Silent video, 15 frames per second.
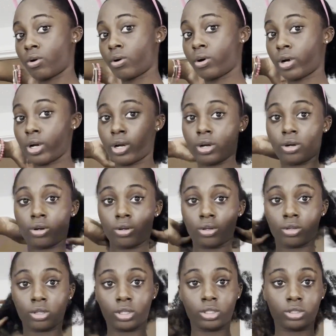or
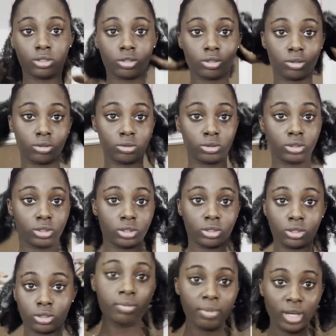it out?
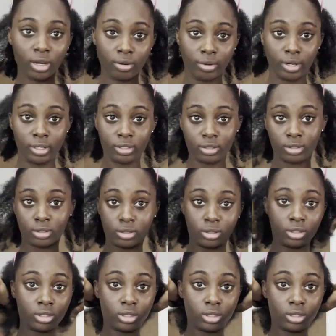Maybe where it's out.